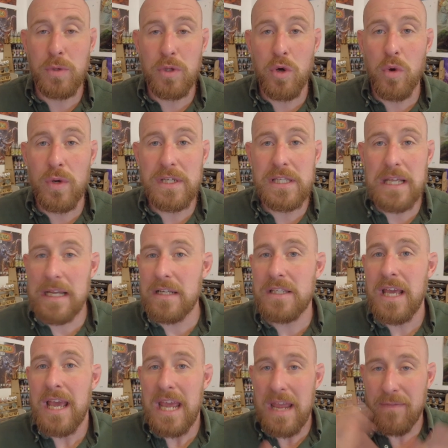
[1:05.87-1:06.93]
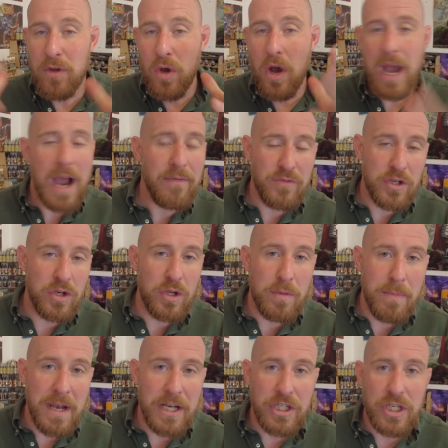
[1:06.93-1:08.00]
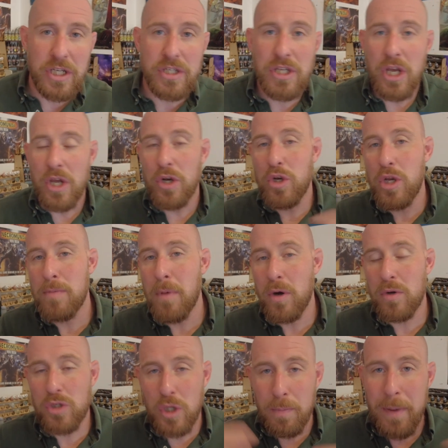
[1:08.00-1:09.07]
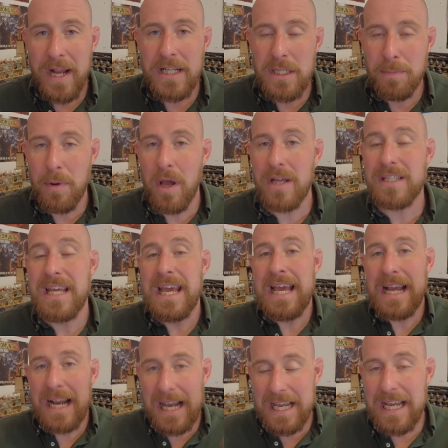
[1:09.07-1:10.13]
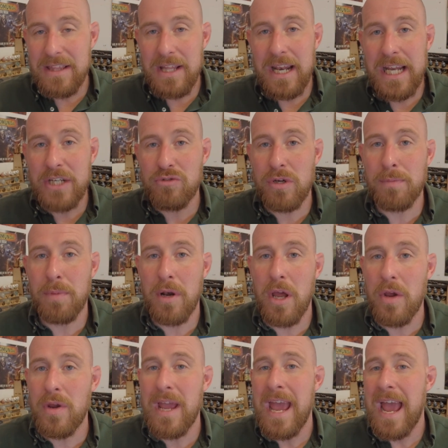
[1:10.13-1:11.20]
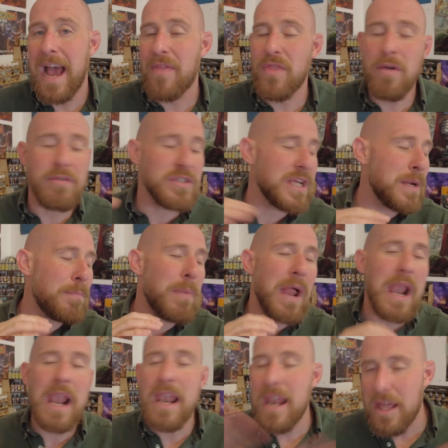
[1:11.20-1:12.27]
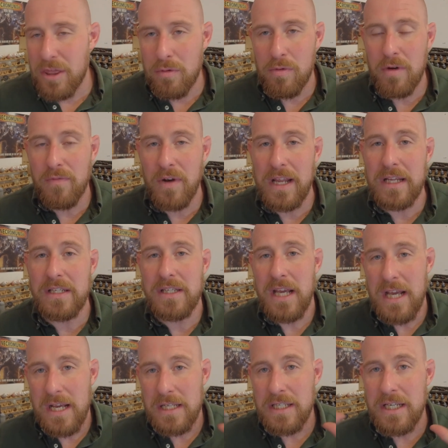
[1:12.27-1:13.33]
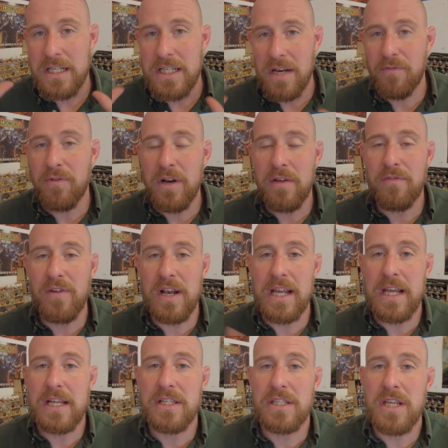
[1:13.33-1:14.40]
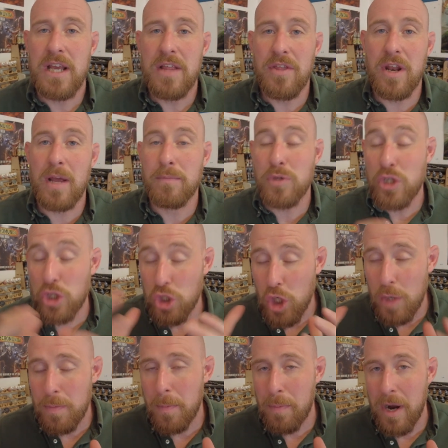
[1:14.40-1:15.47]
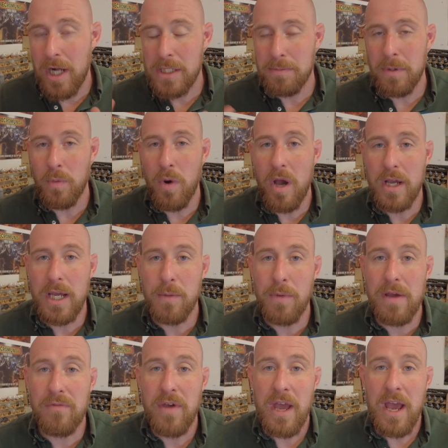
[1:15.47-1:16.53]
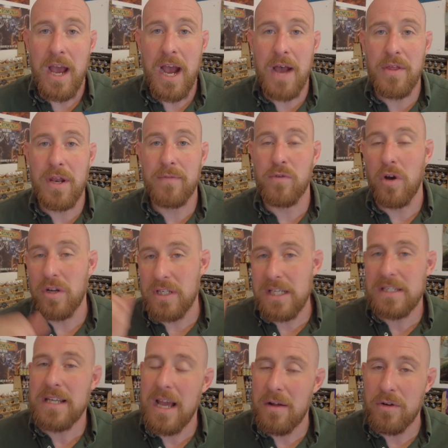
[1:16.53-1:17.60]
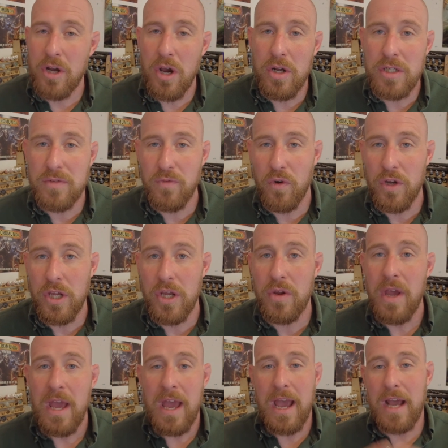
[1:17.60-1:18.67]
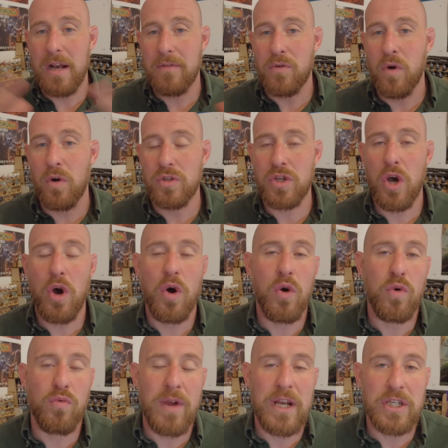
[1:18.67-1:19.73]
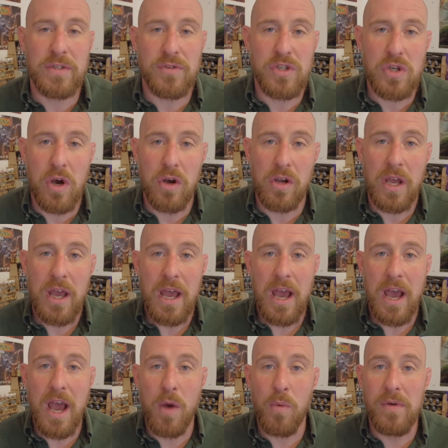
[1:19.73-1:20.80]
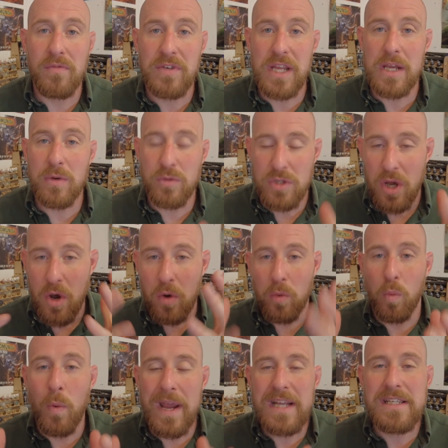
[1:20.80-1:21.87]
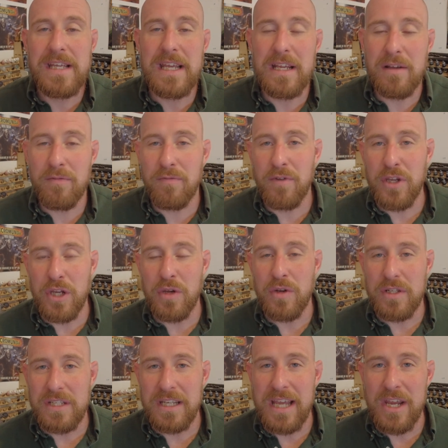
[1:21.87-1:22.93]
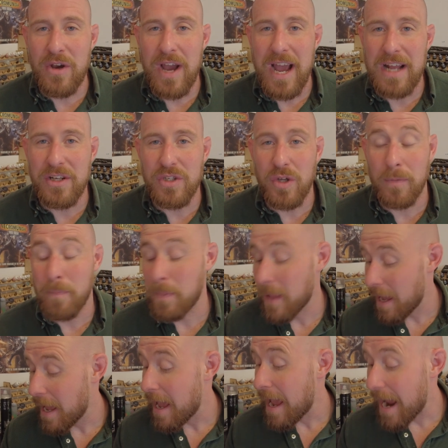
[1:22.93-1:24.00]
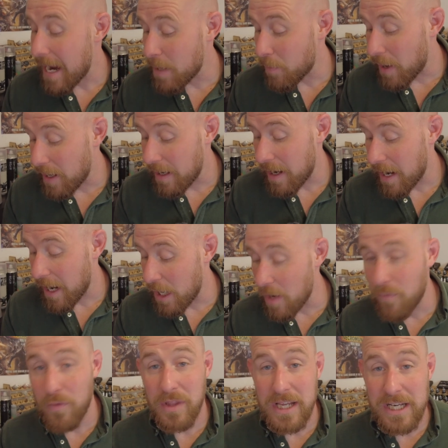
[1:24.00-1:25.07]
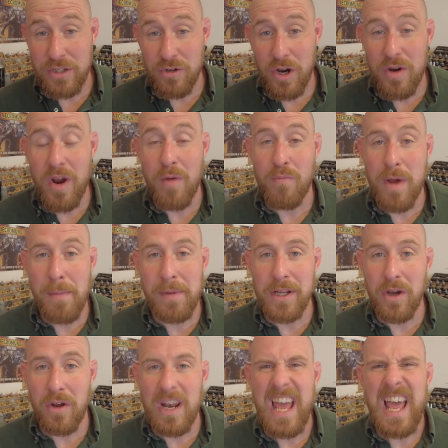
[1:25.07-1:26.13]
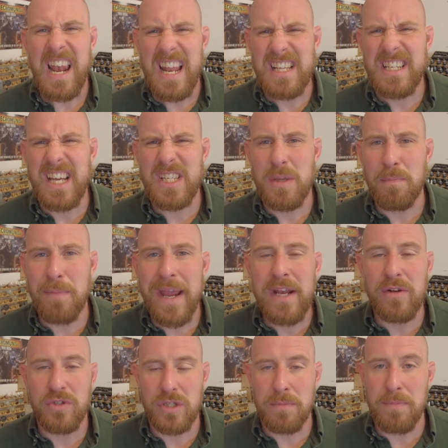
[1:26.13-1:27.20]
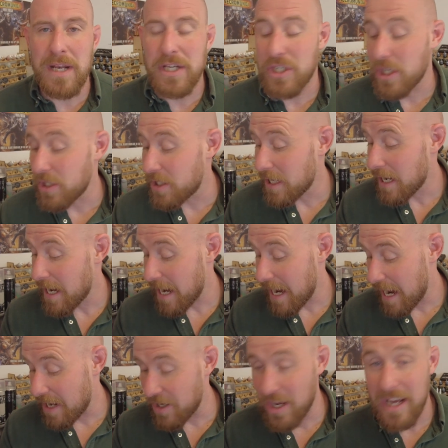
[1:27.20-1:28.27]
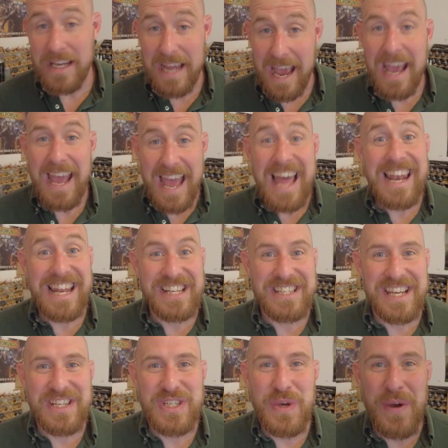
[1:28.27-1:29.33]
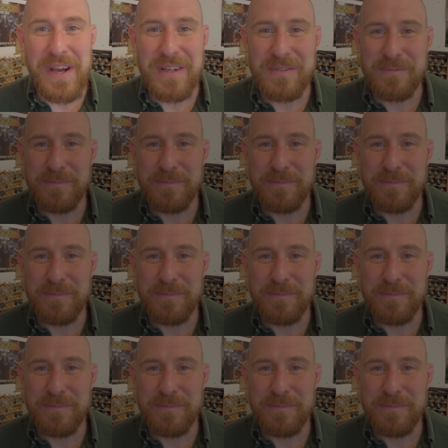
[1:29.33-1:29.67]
with always things, if you're after new miniatures, new models, new paint supplies, click in the link tree below and there is a plethora of links to different affiliates that I'm super proud to be working with, that I've got discount codes for you, and of course a whole range of stock with deals waiting for you to get your hands on. Anyway, enough with the intro, I'm rambling on. Let's get some paint on some miniatures and yeah, let's get to it.